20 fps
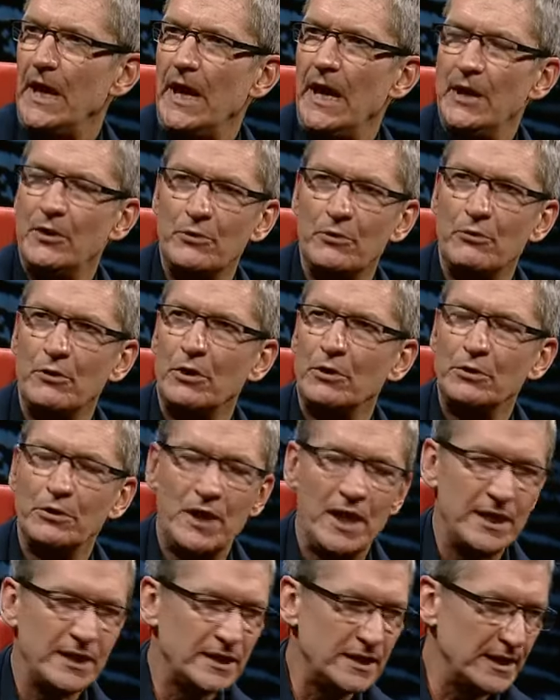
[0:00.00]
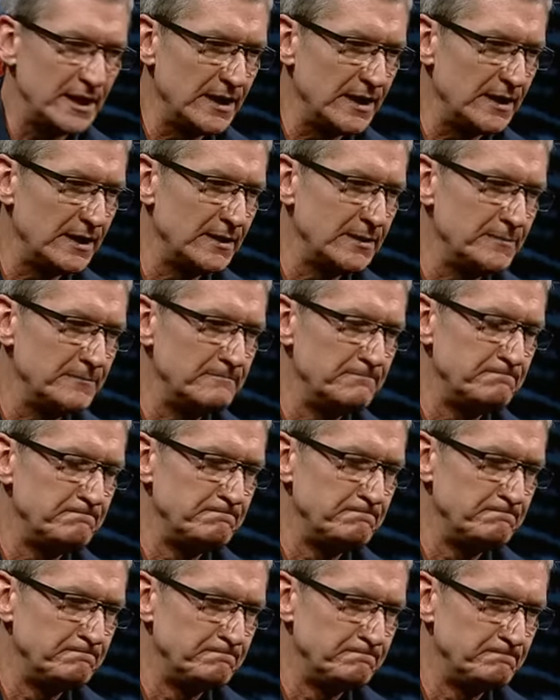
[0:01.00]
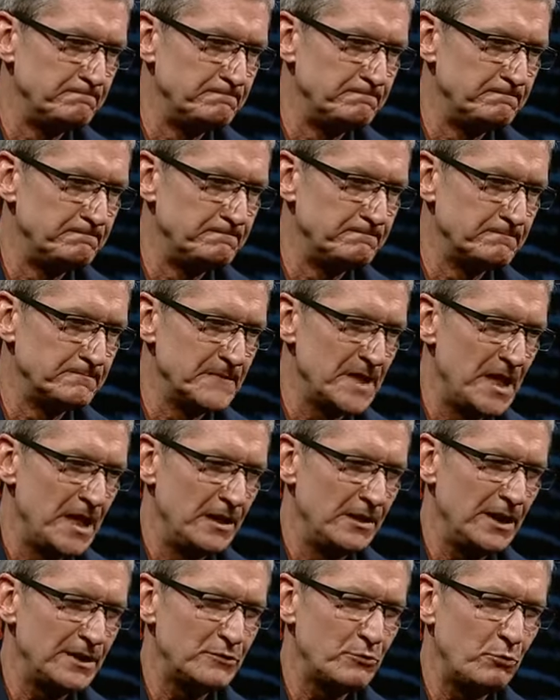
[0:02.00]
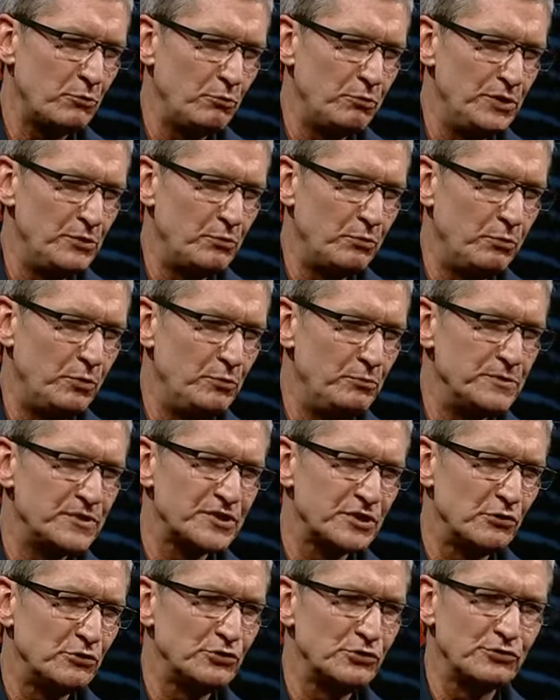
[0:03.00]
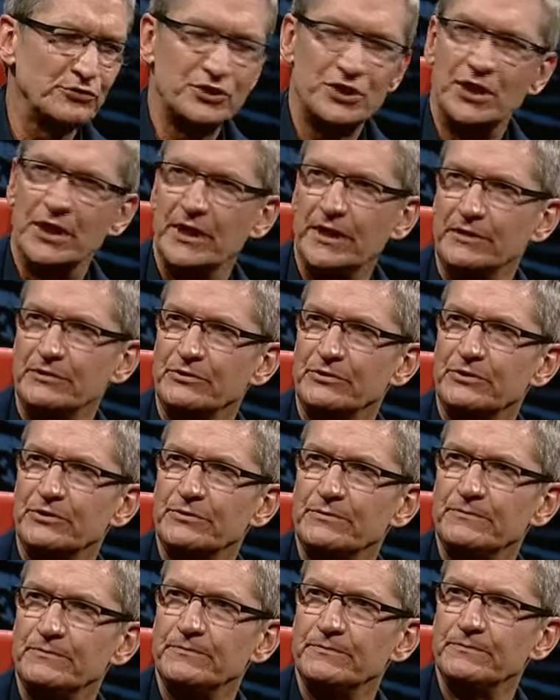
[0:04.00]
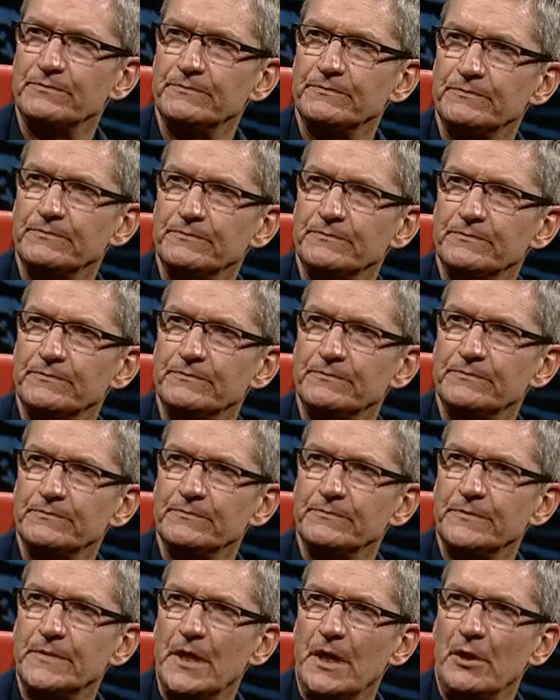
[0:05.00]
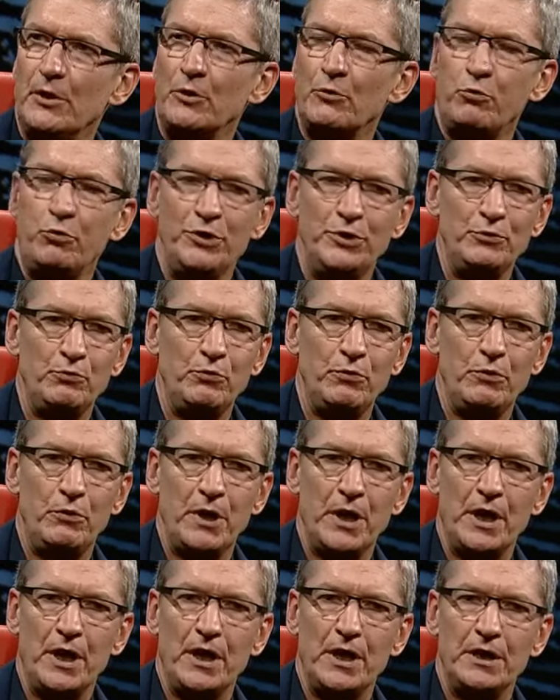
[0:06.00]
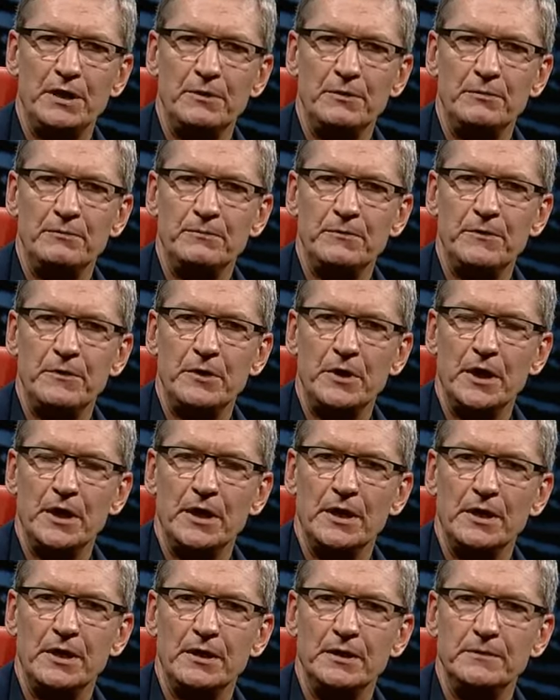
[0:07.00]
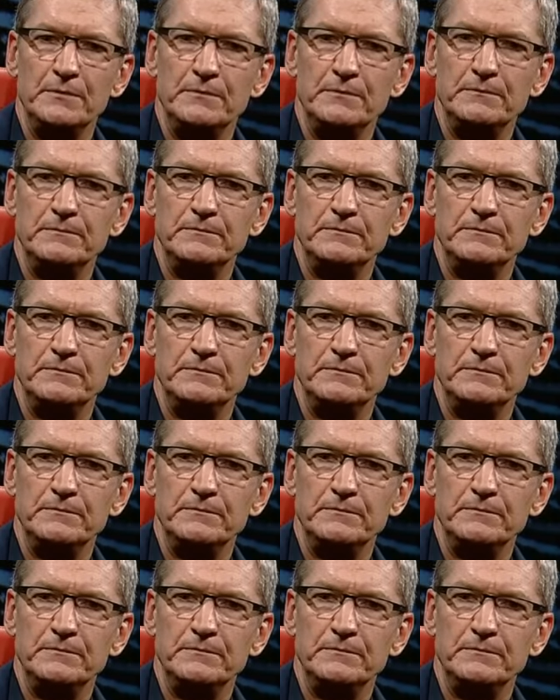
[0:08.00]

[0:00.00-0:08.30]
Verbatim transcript: Like and what? Like, um, like when, when social change. Like when uh, uh,